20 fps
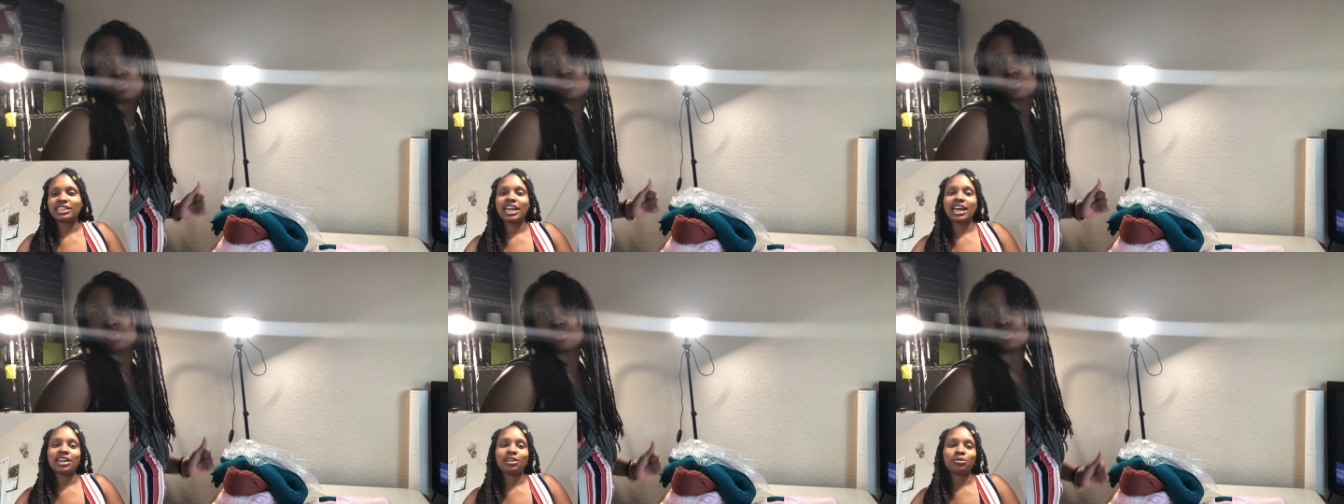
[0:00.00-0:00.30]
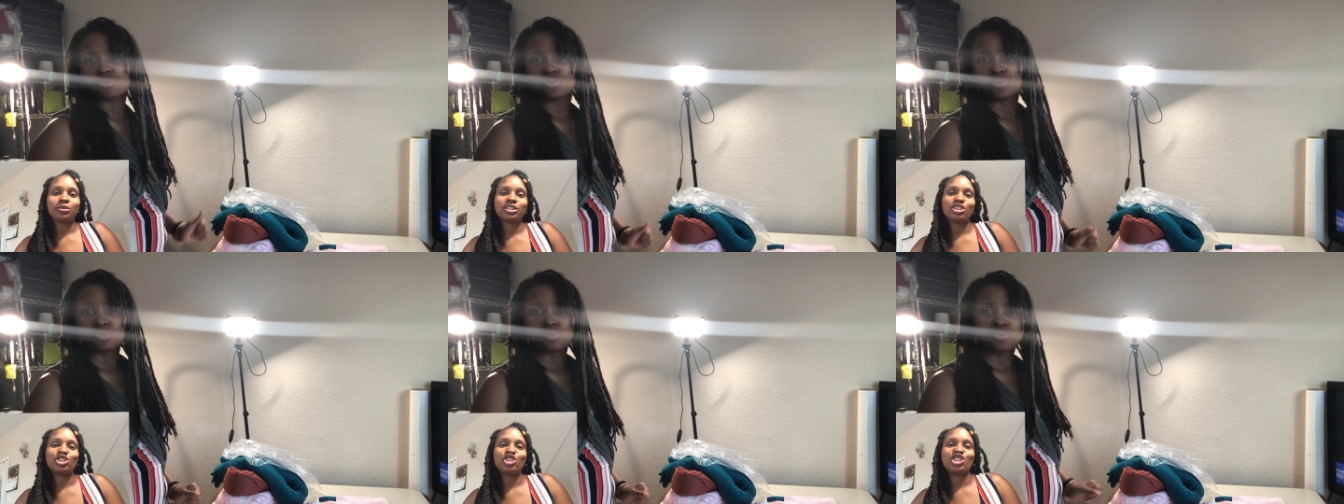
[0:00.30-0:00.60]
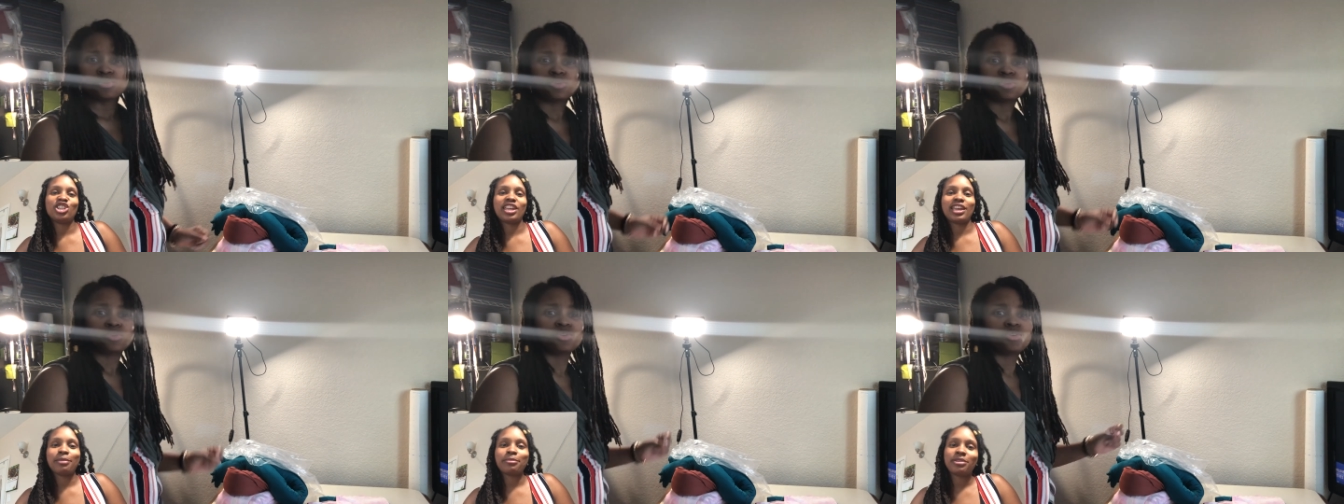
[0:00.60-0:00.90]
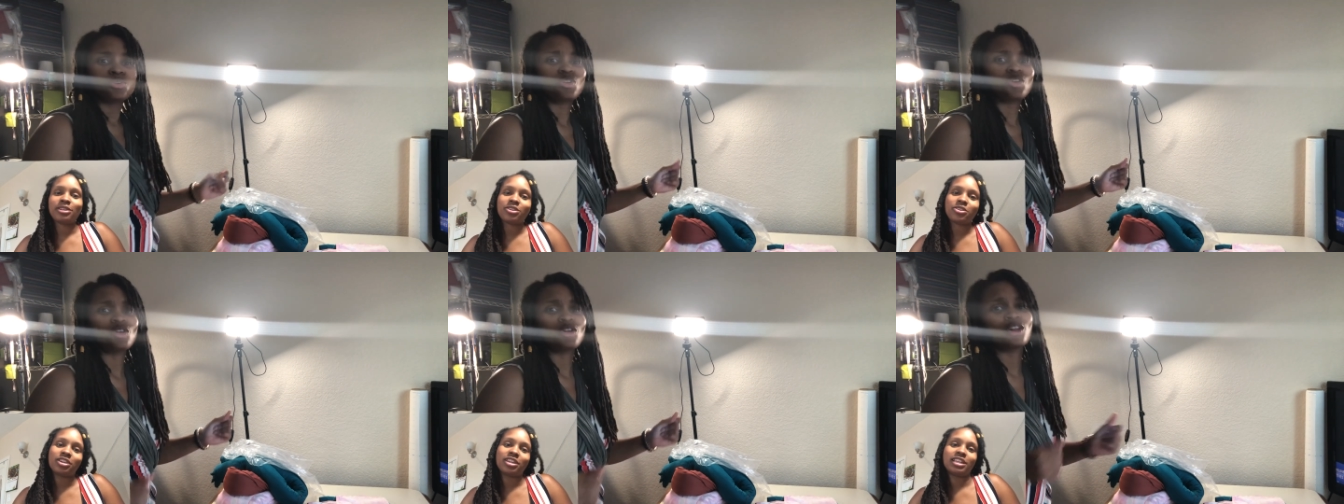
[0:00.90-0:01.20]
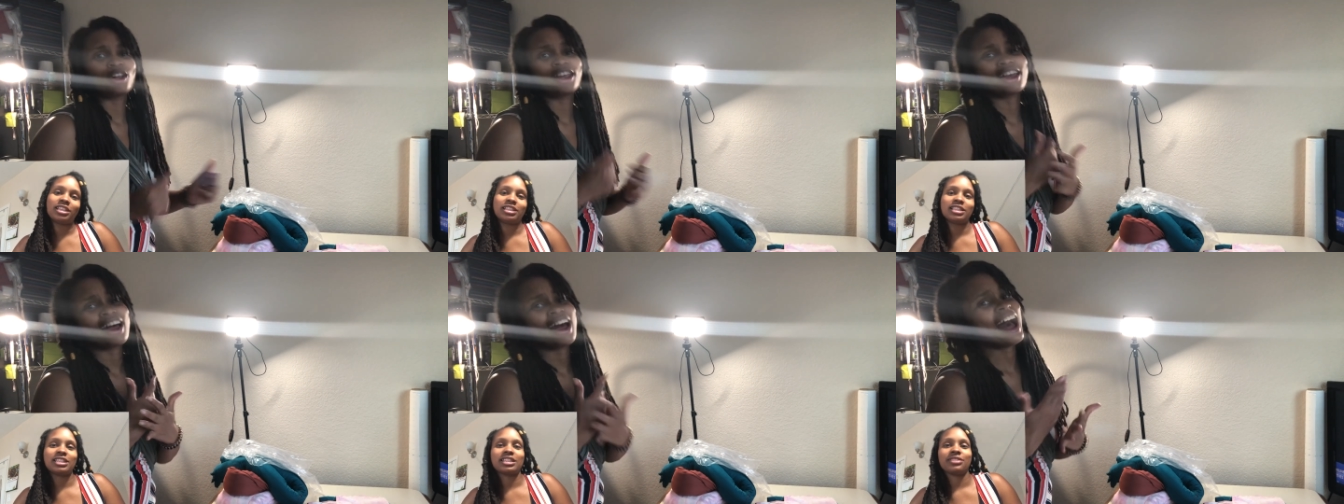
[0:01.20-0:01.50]
kind of was jamming on
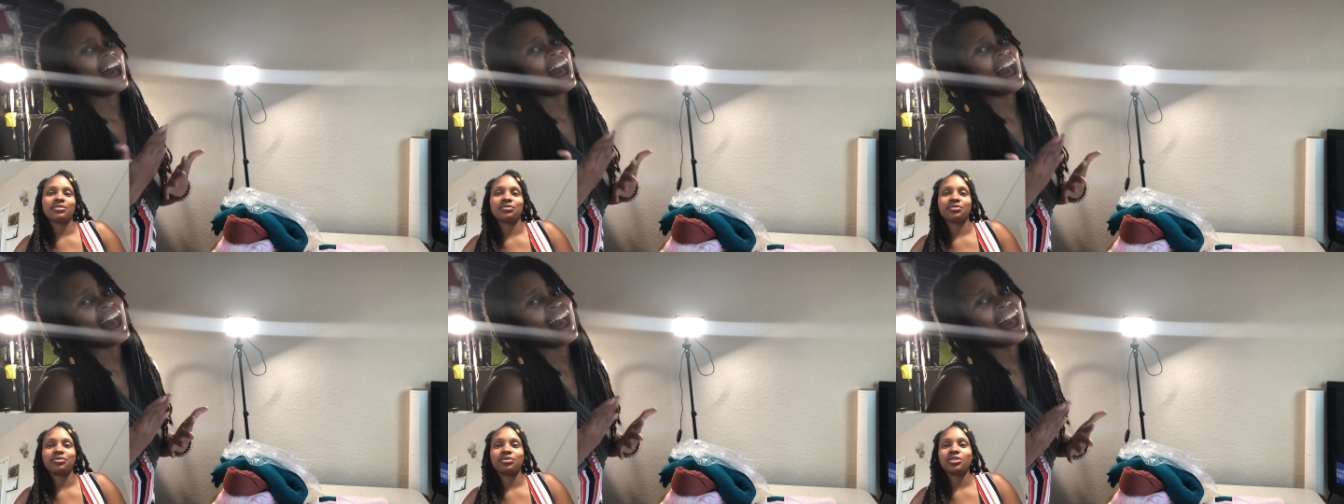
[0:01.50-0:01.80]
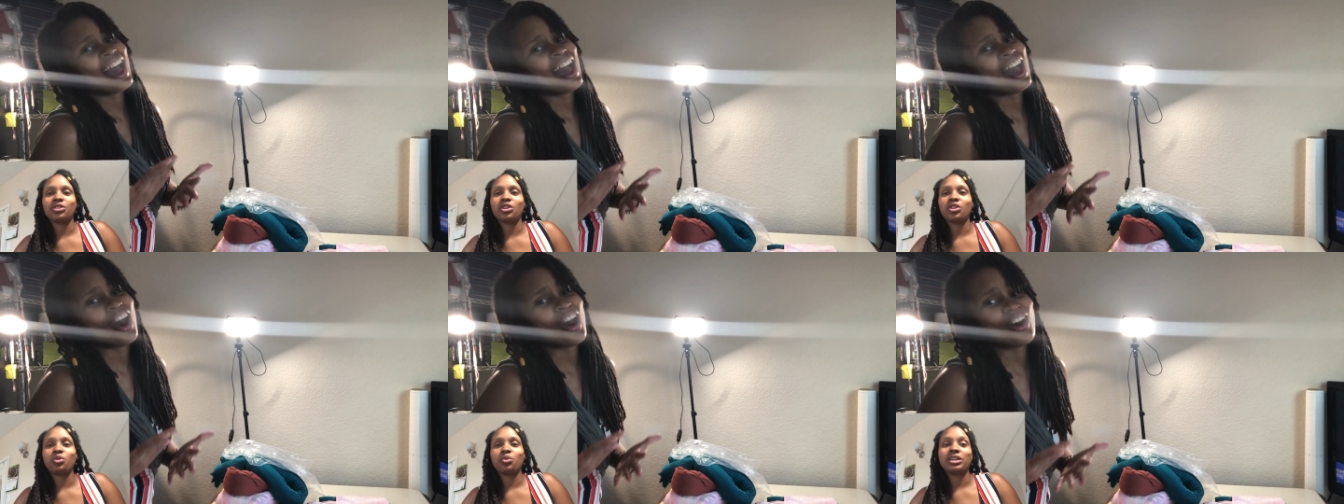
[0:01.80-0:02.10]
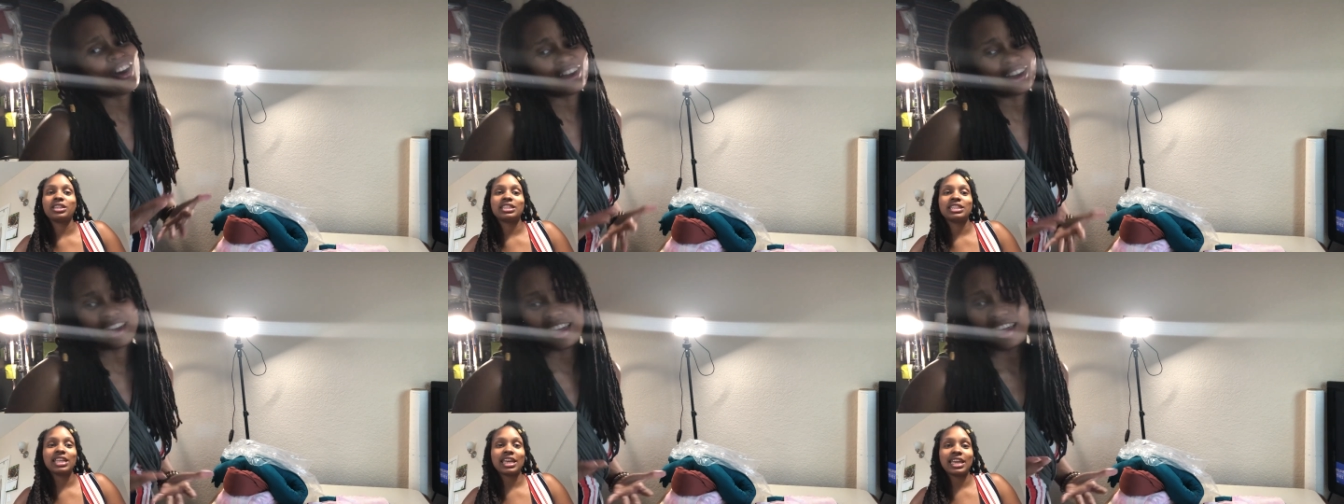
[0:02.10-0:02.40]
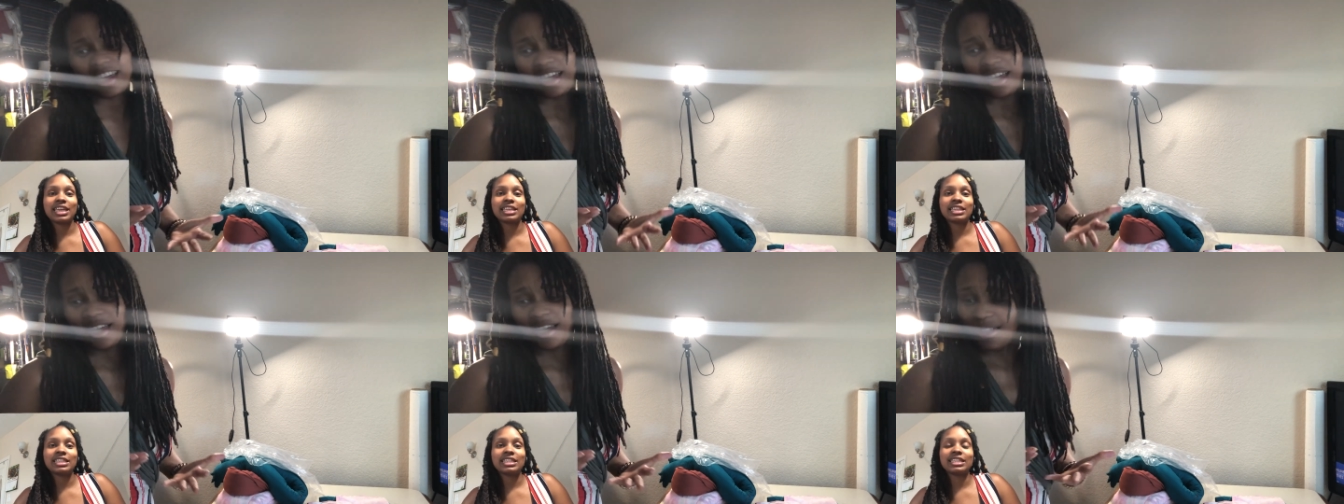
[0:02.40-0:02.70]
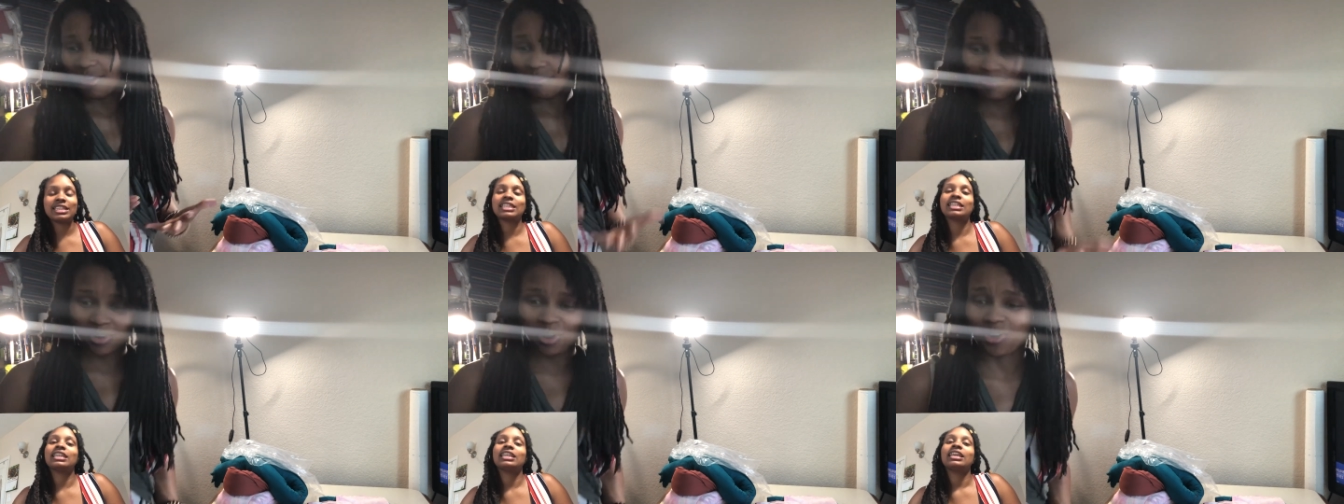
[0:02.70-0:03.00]
it on Wednesdays.